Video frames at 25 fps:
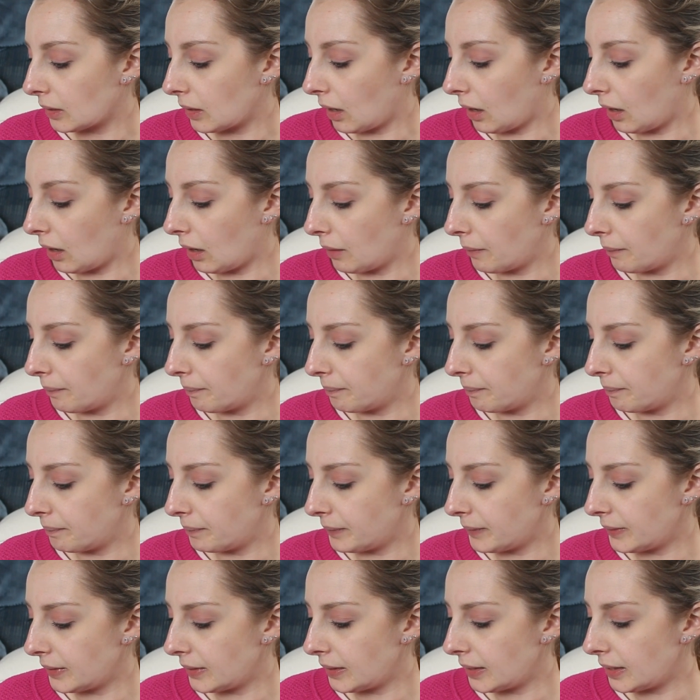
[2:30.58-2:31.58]
Um,
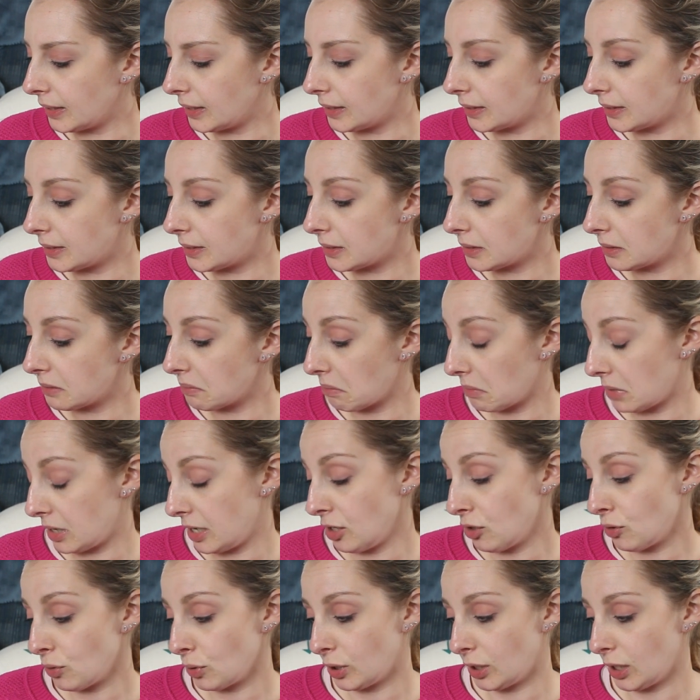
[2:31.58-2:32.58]
it's
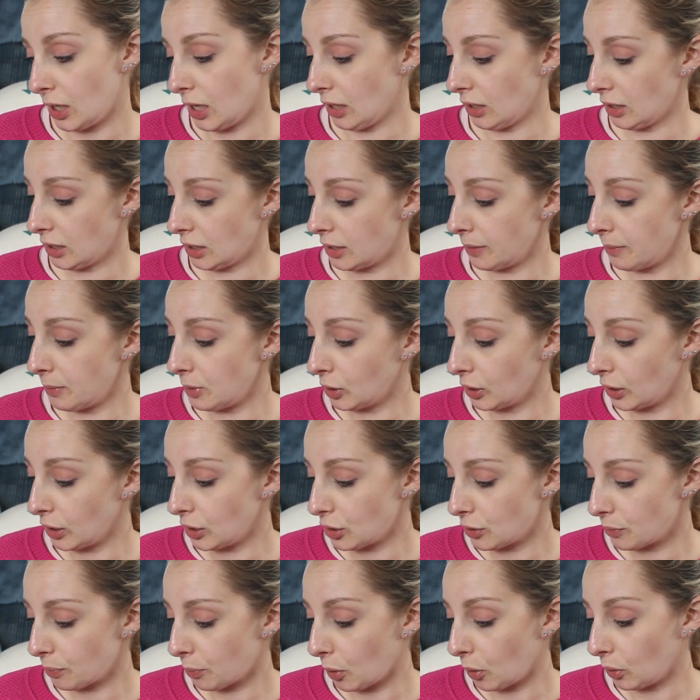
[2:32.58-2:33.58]
interesting.
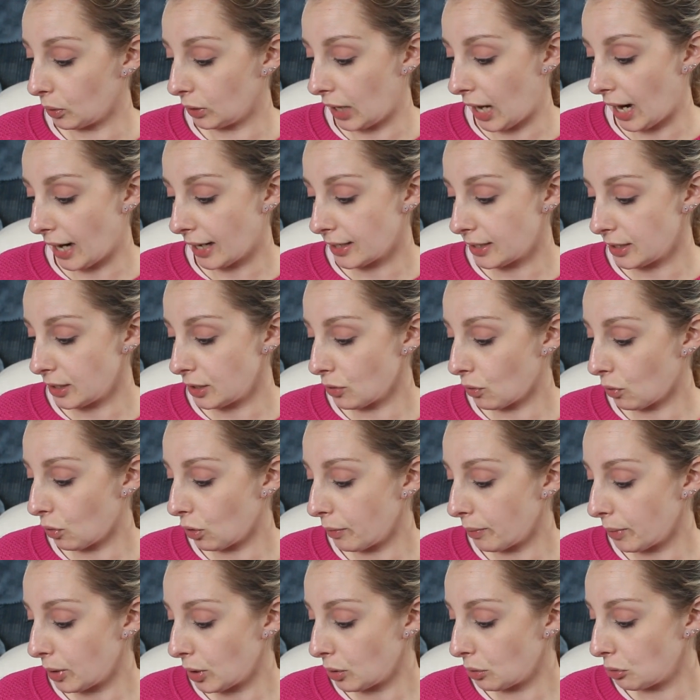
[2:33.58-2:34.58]
Stimulates prolactin
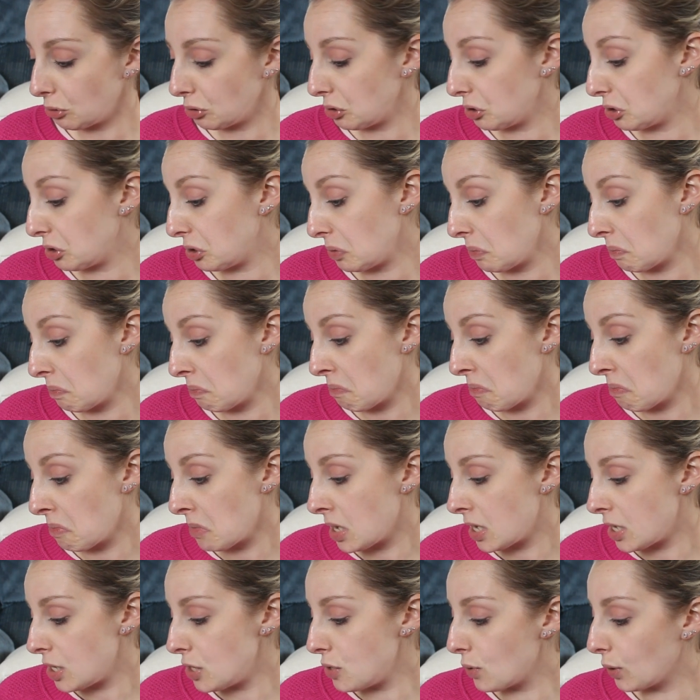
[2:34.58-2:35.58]
hormones
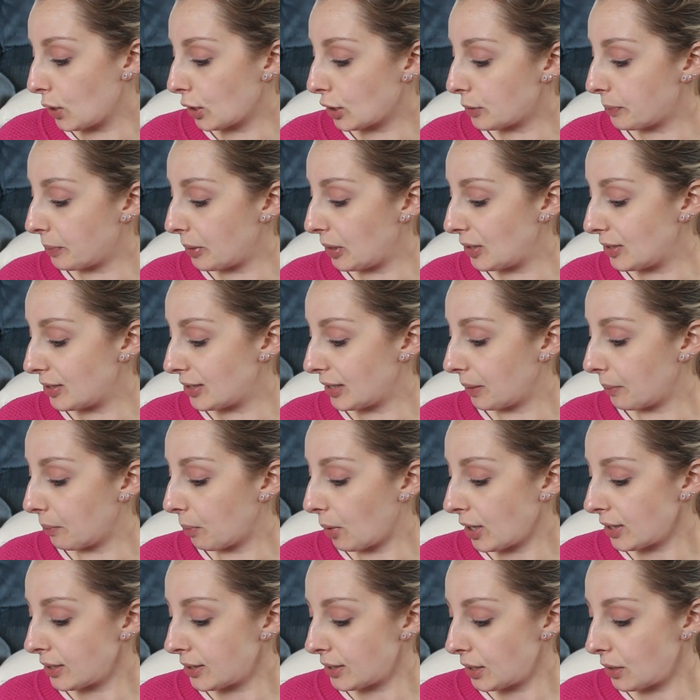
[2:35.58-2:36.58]
you are experiencing
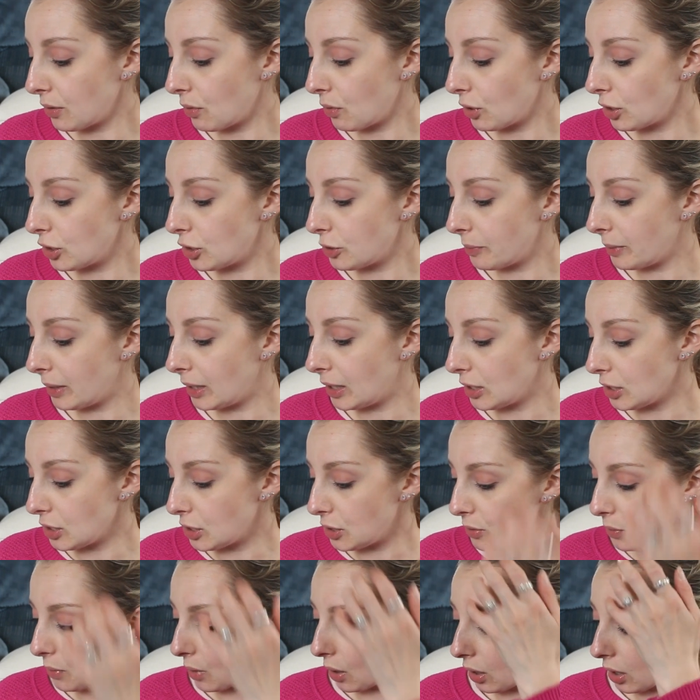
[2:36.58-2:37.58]
breast engorgement,
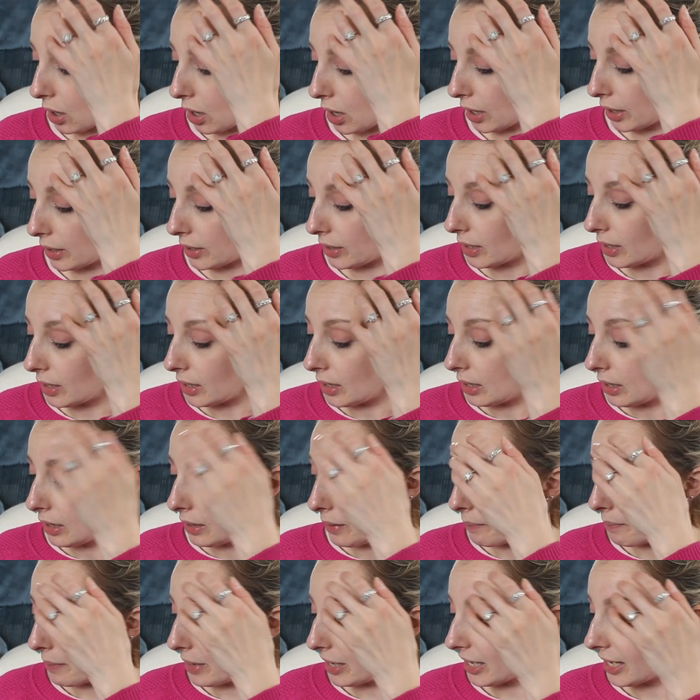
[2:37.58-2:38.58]
you are on
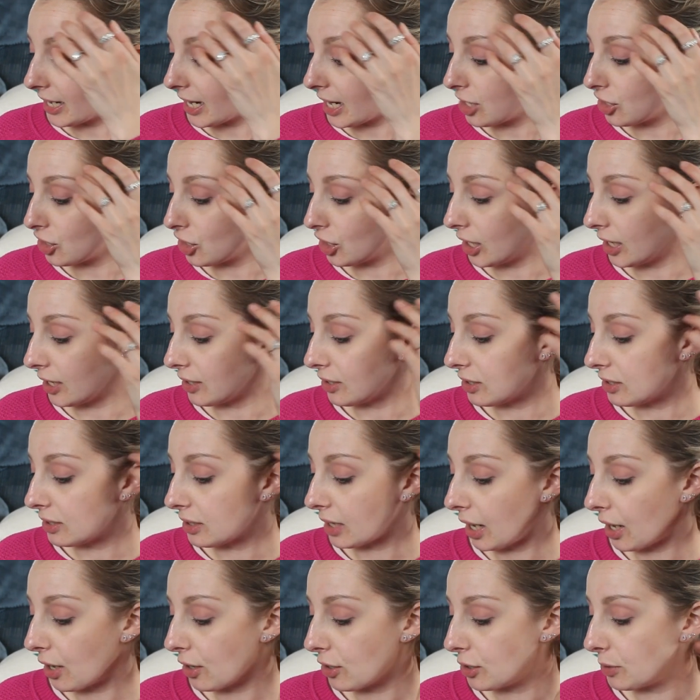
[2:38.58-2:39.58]
medication and
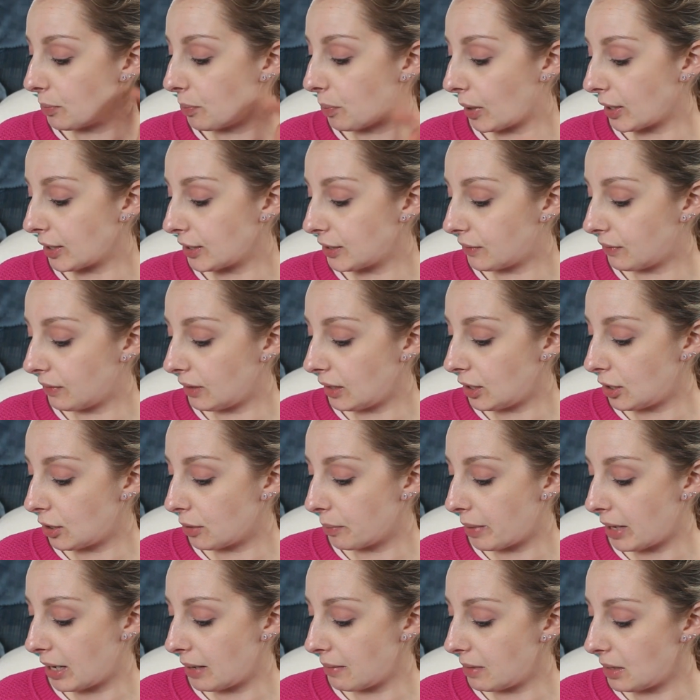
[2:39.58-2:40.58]
desire to breastfeed your
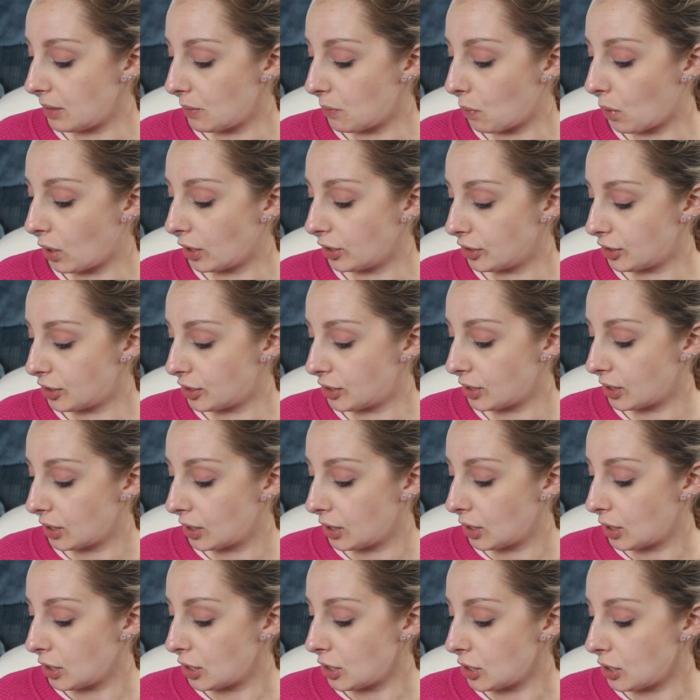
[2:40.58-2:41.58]
baby once
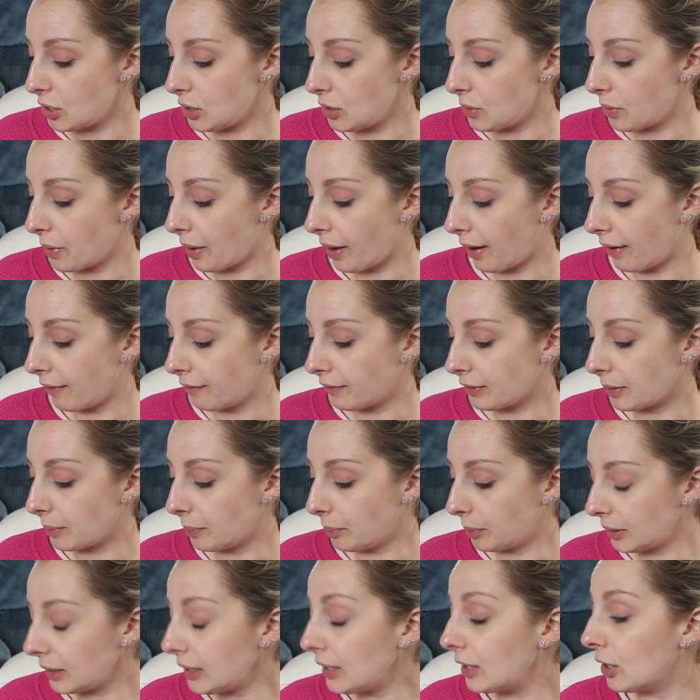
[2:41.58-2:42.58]
you have
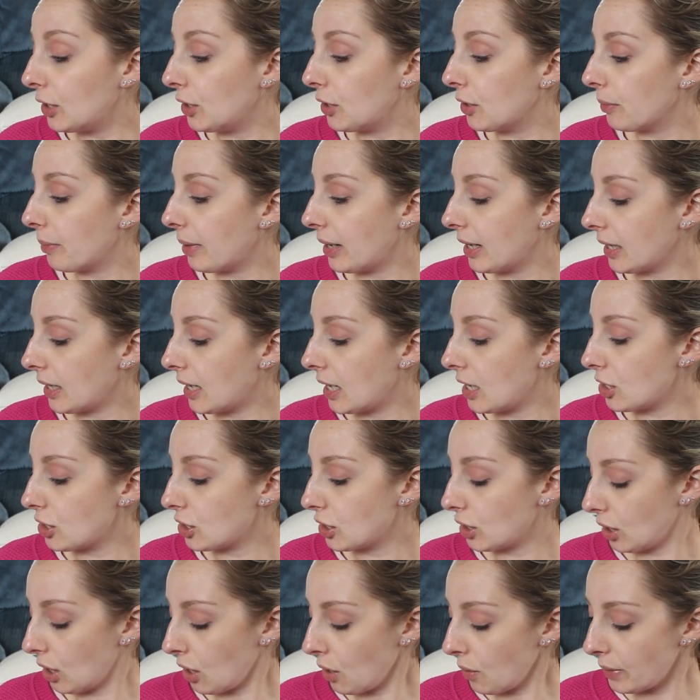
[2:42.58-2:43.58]
completed your
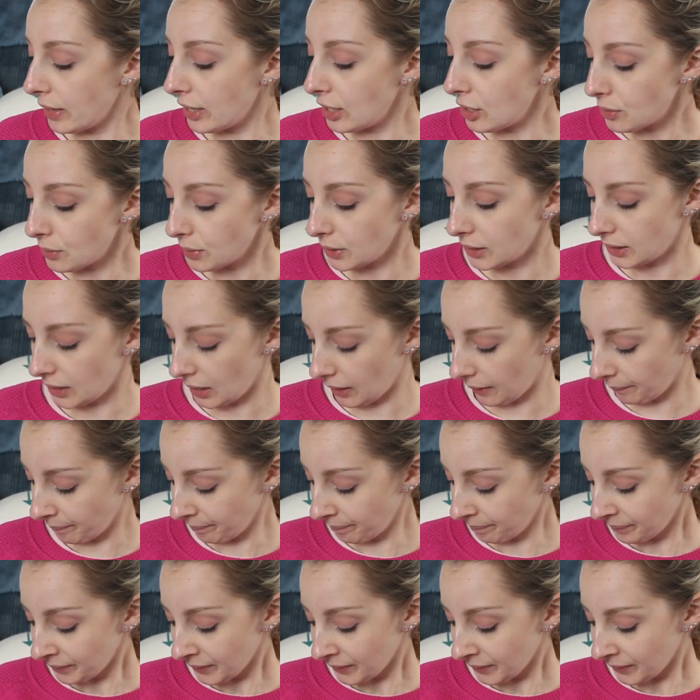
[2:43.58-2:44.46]
medication. Oh, interesting.